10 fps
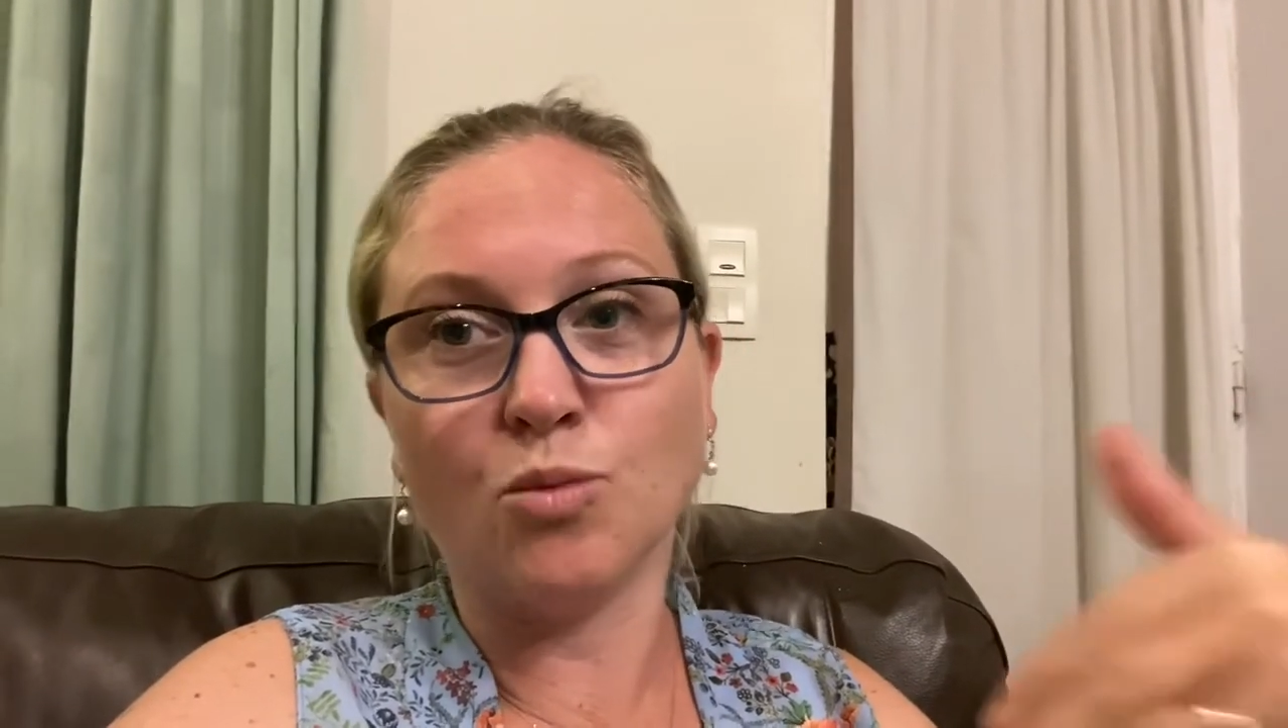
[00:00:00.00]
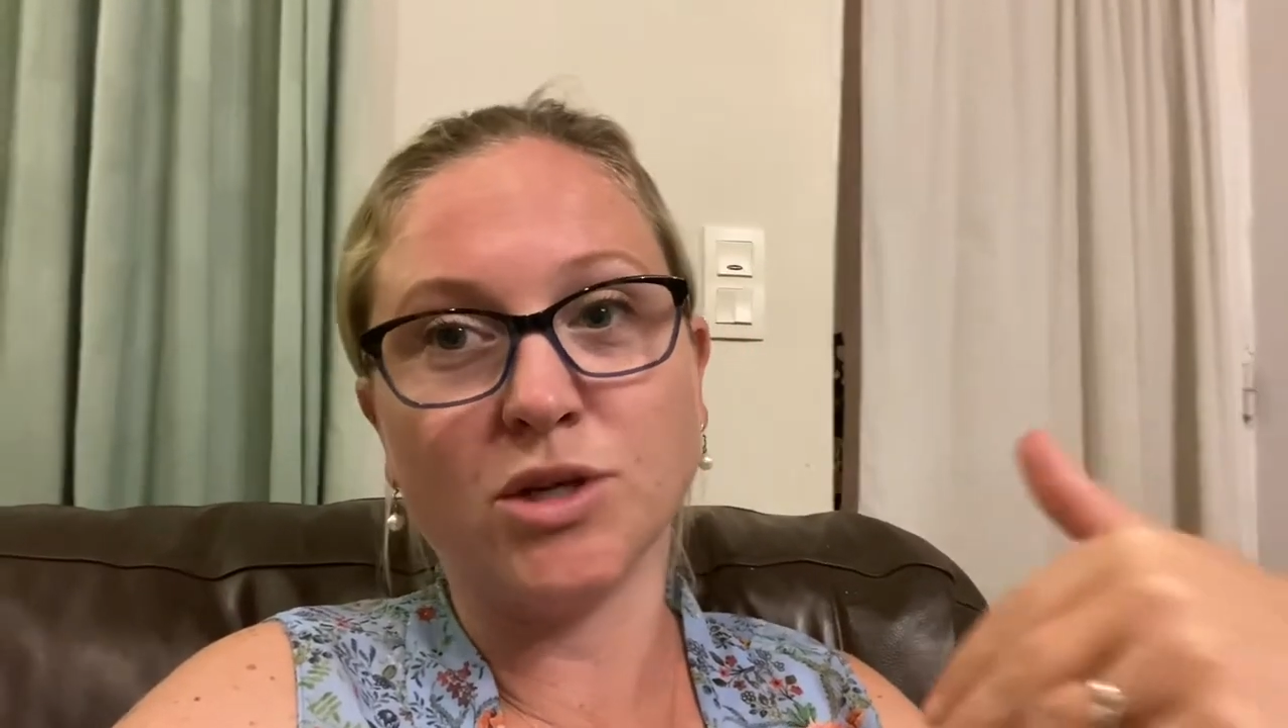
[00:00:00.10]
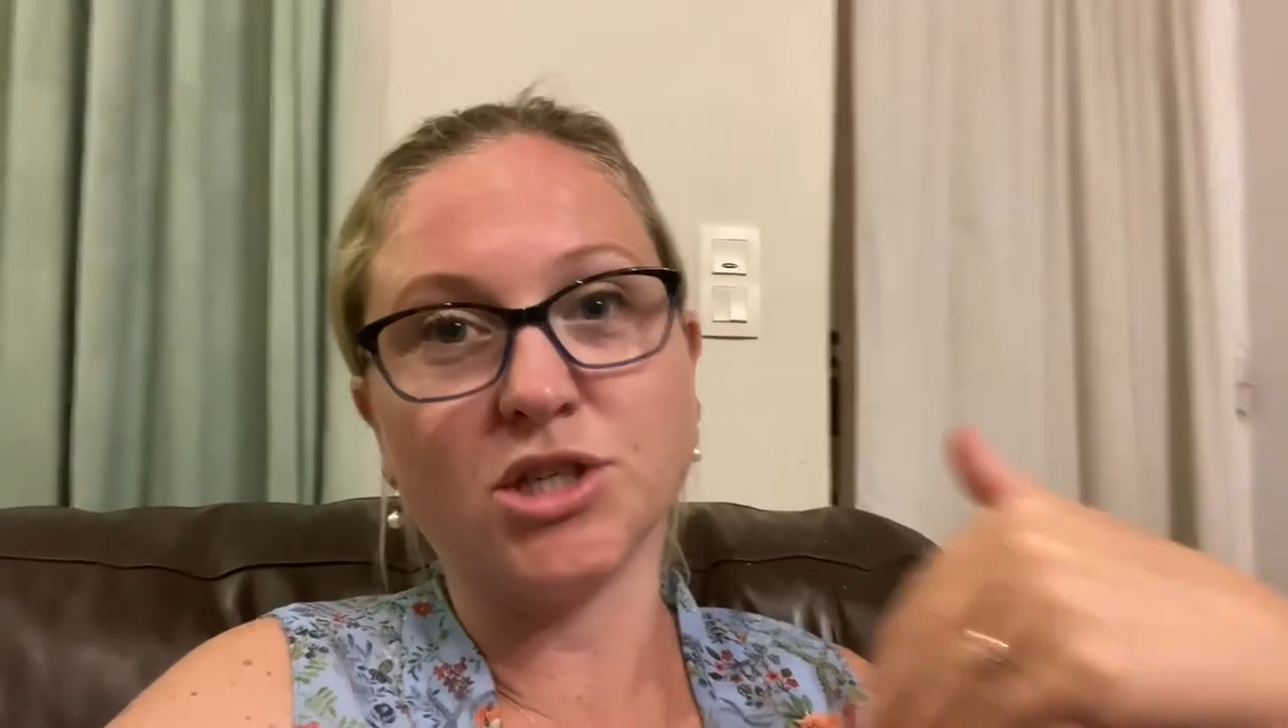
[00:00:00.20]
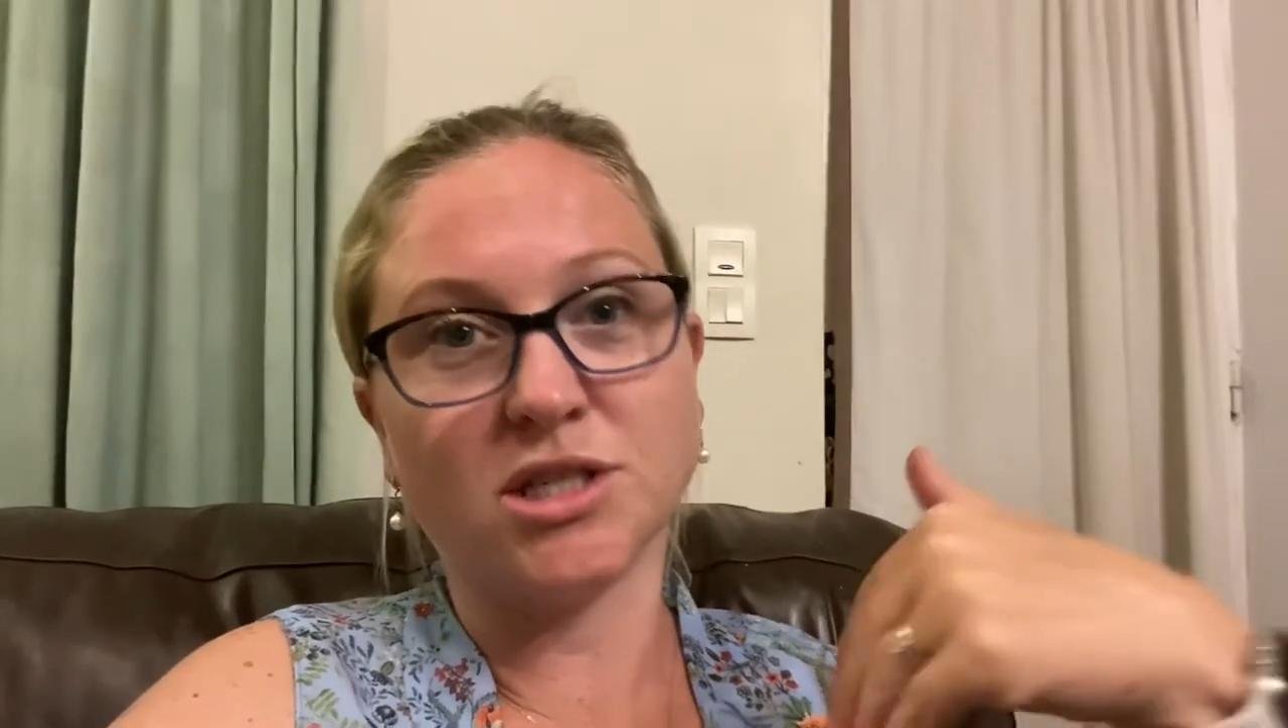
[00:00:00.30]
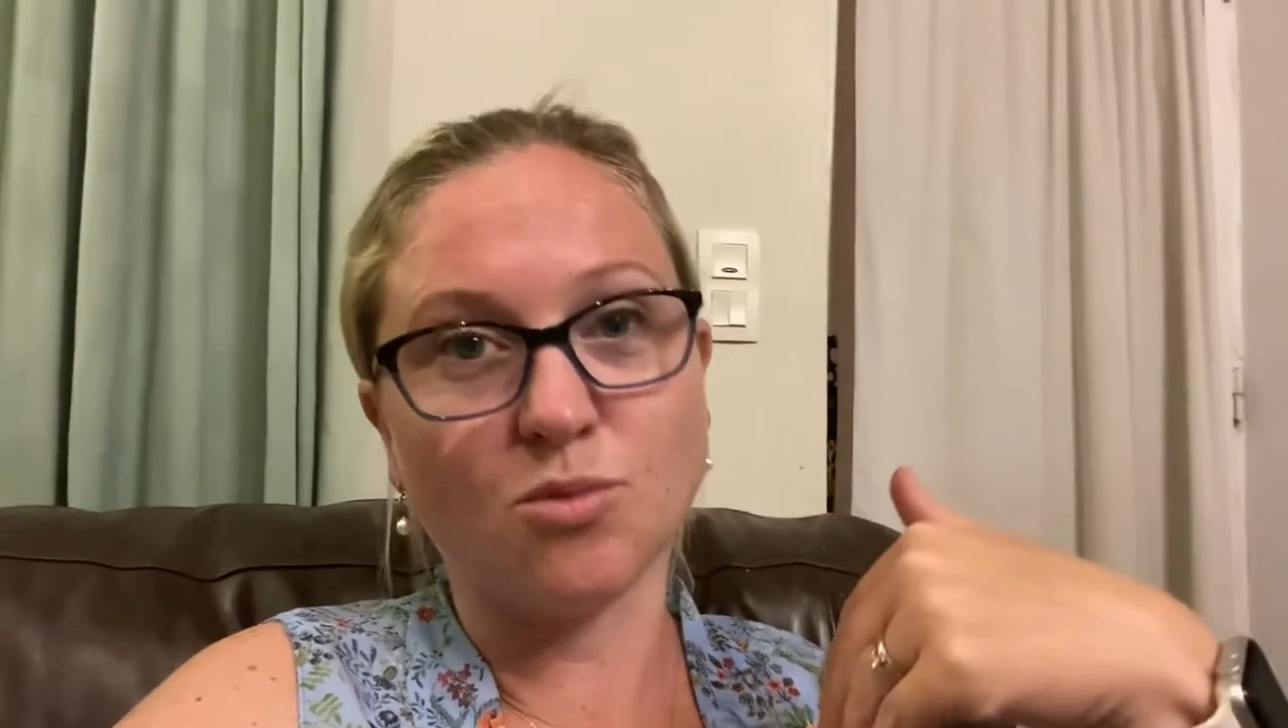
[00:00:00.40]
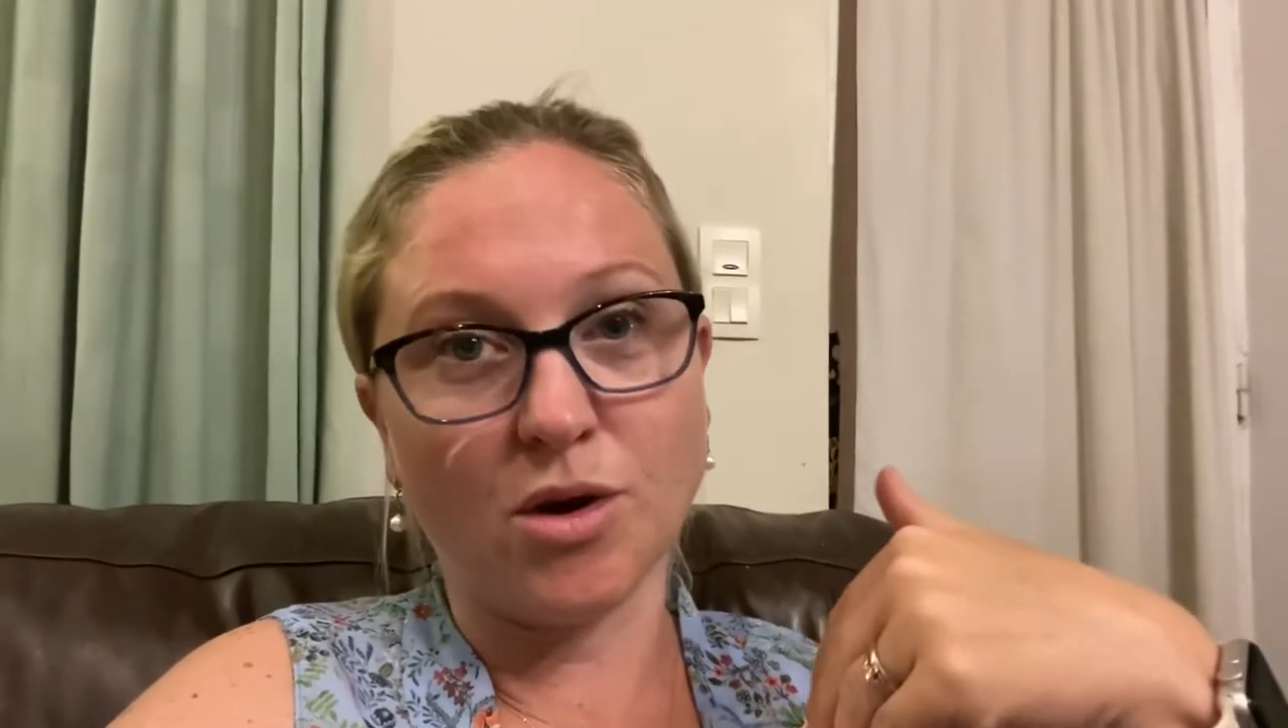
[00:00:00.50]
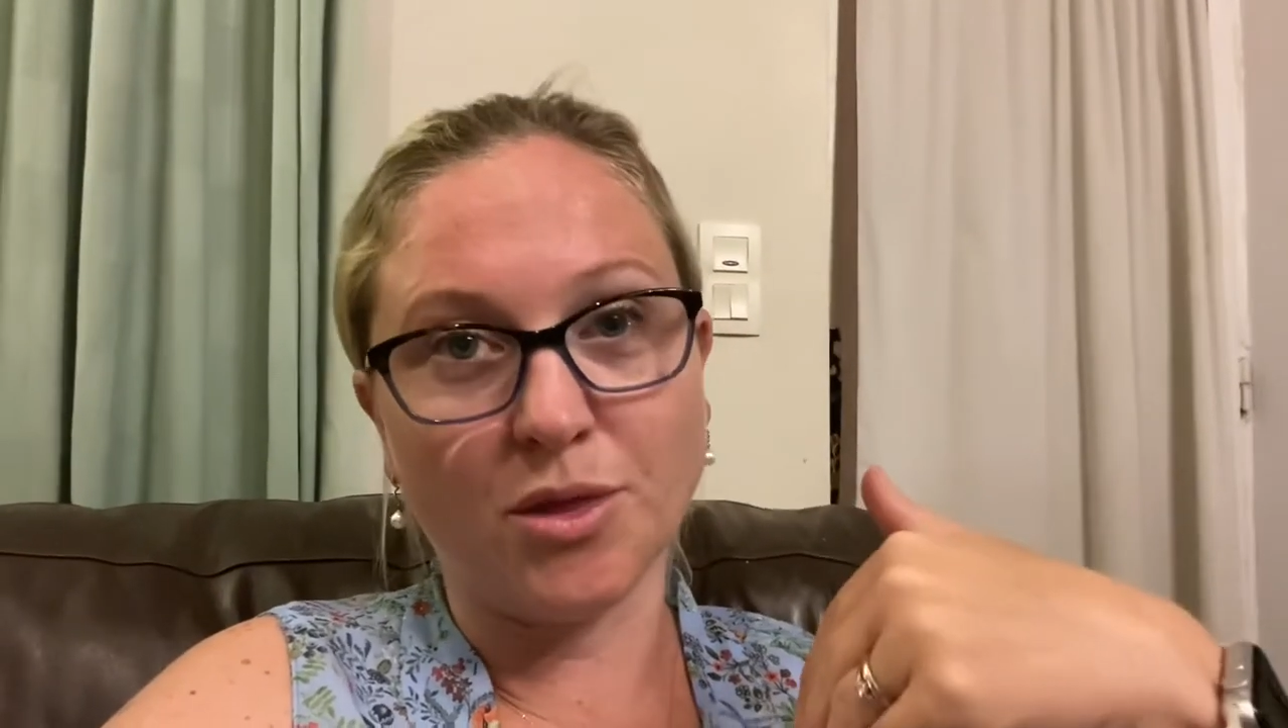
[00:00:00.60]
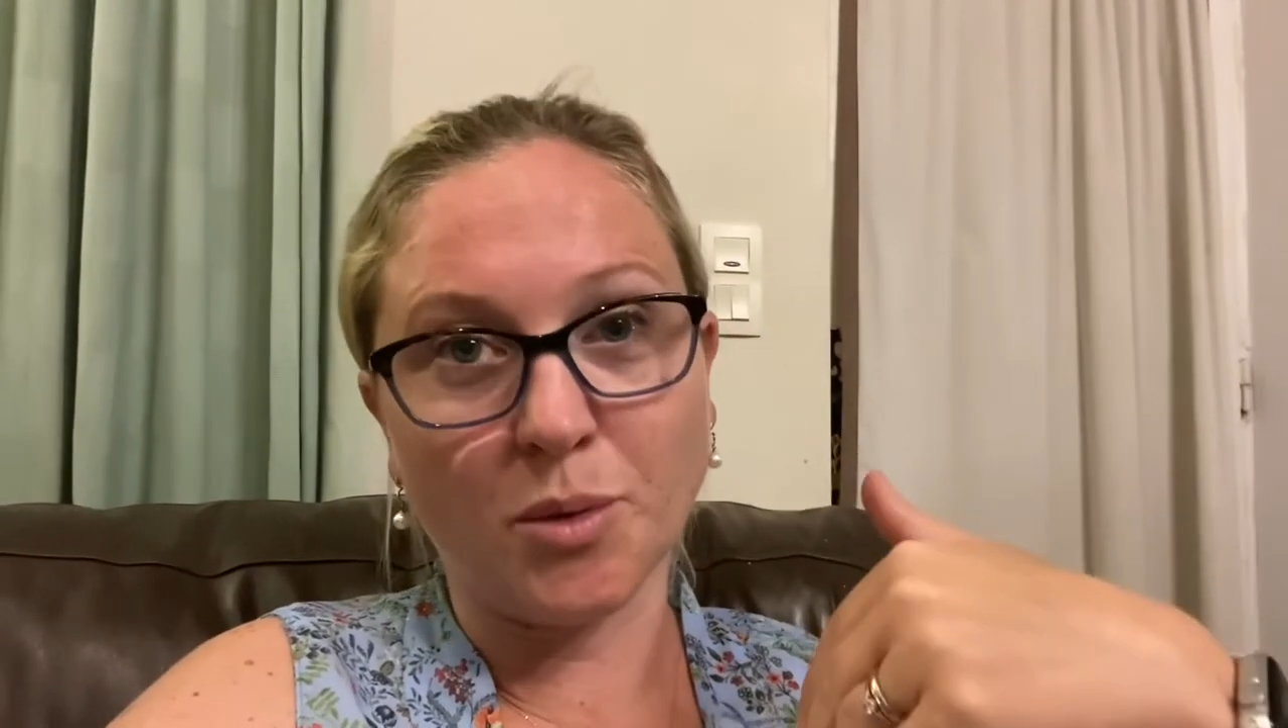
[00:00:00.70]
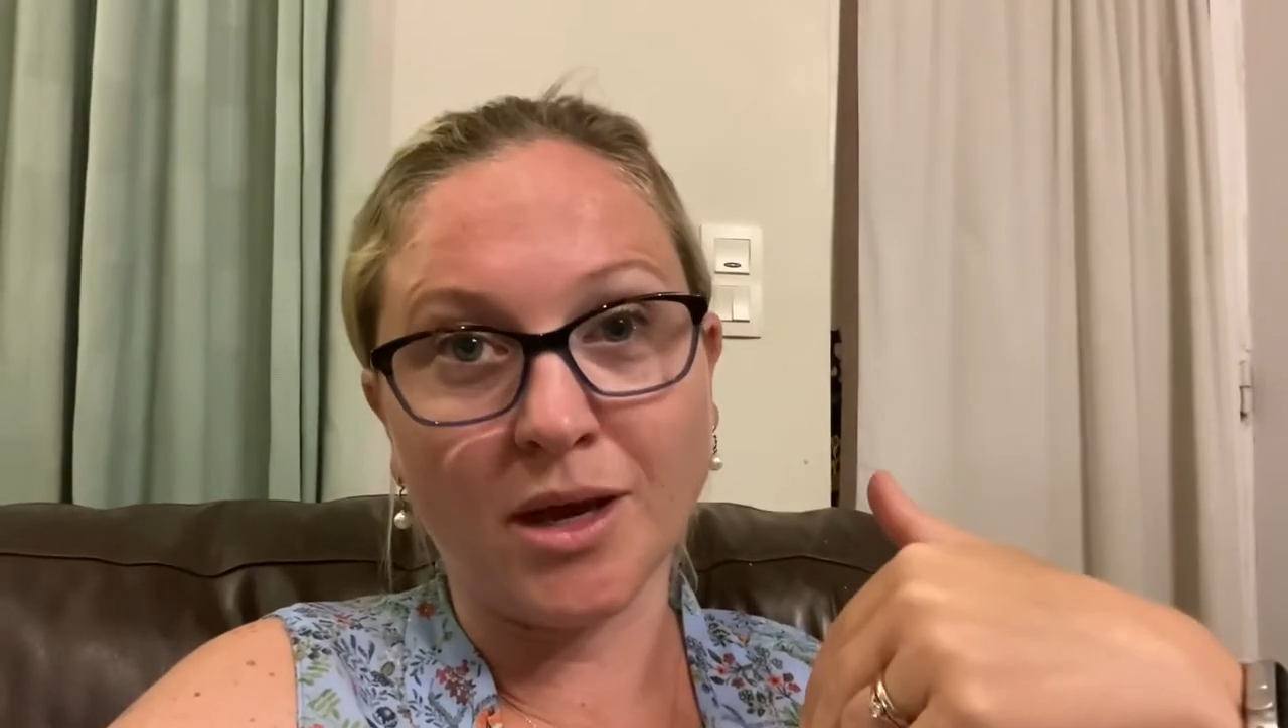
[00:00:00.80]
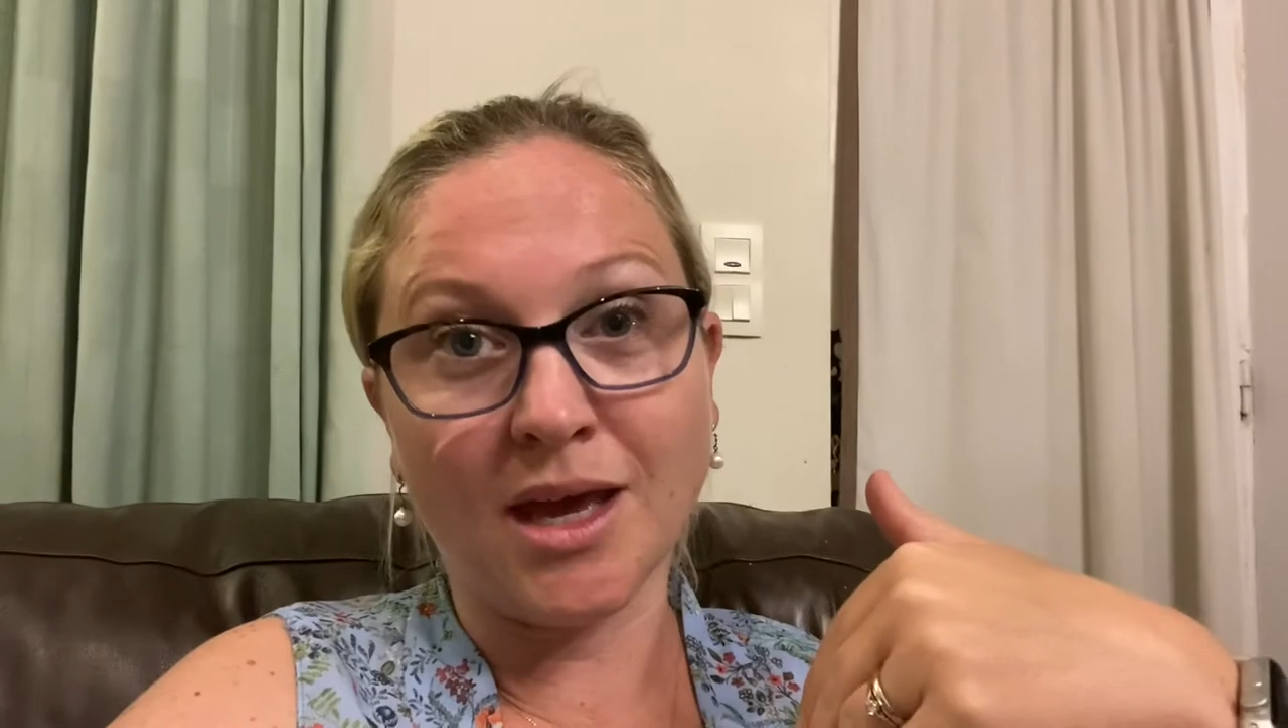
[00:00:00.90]
which is the one that
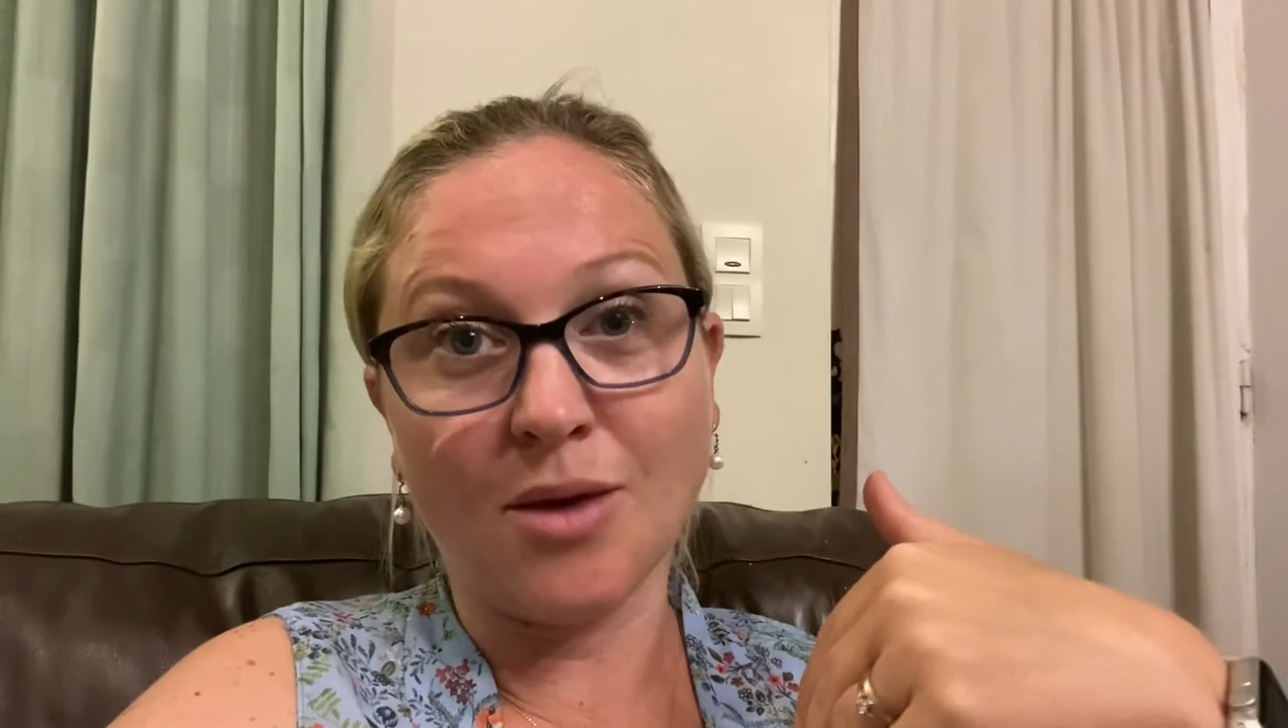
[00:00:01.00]
we,